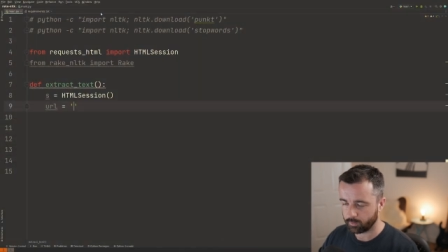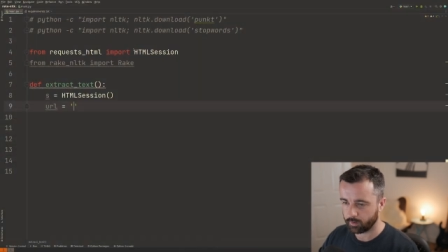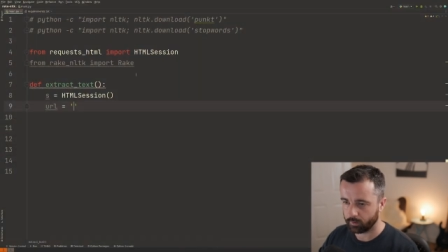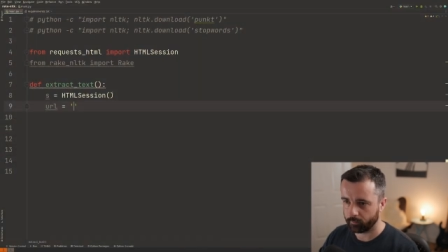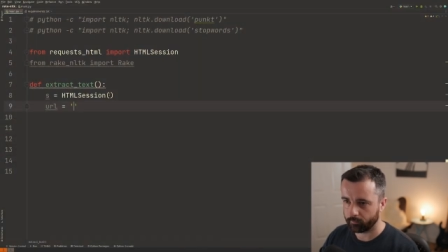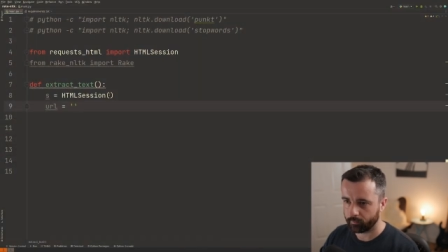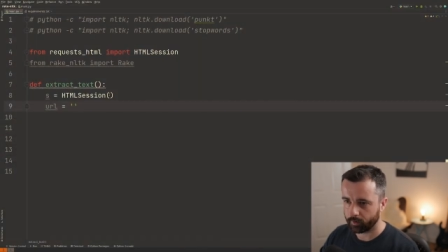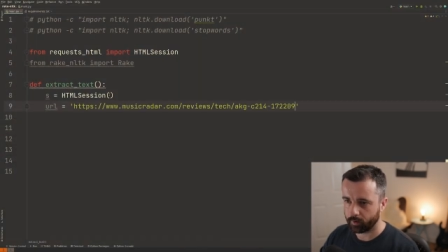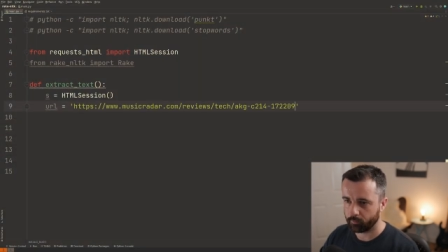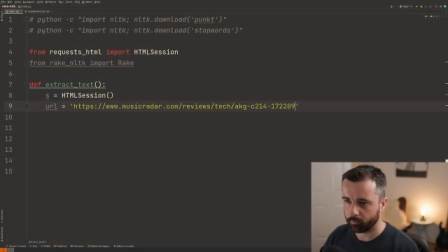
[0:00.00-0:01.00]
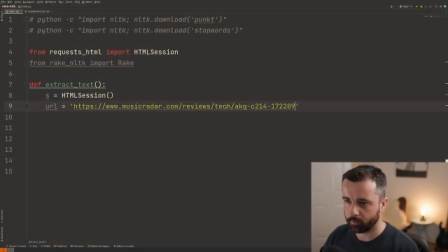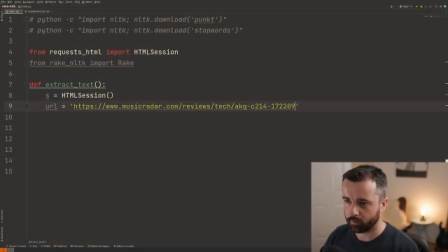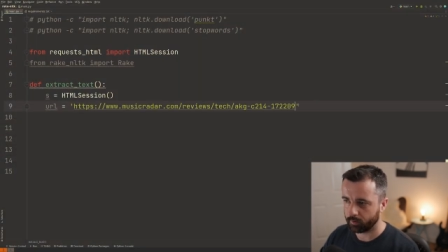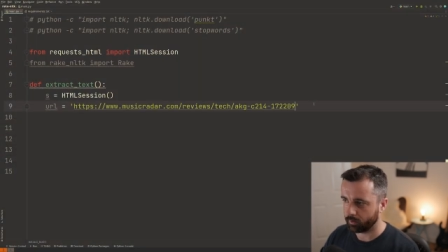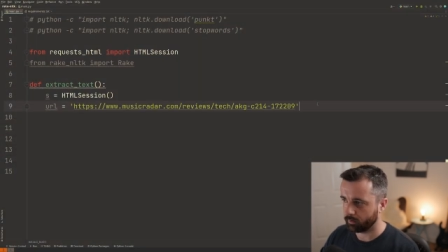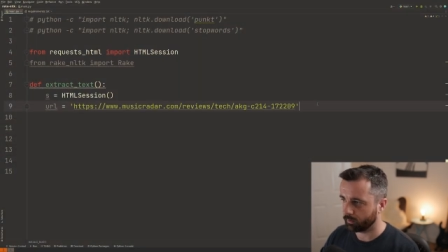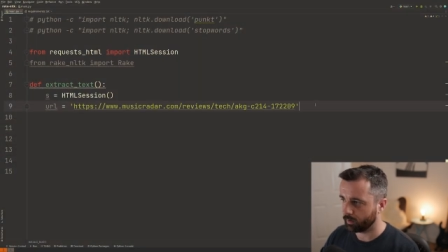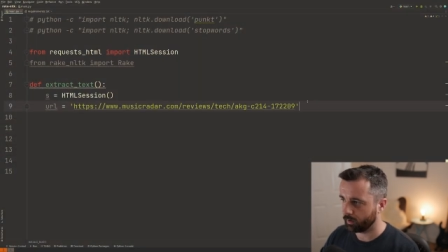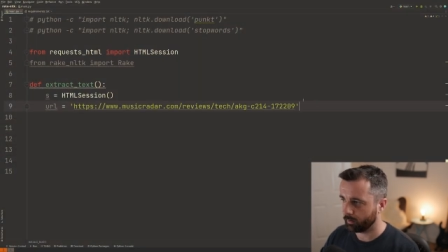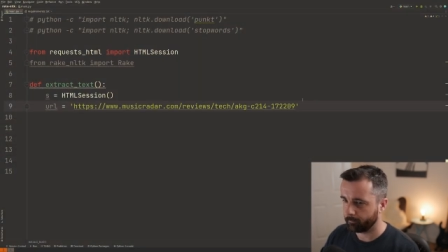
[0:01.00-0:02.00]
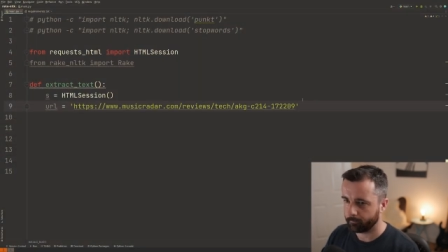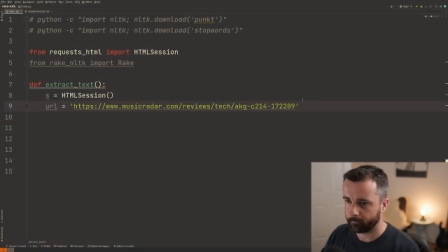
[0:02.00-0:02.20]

go, and we'll put it in there.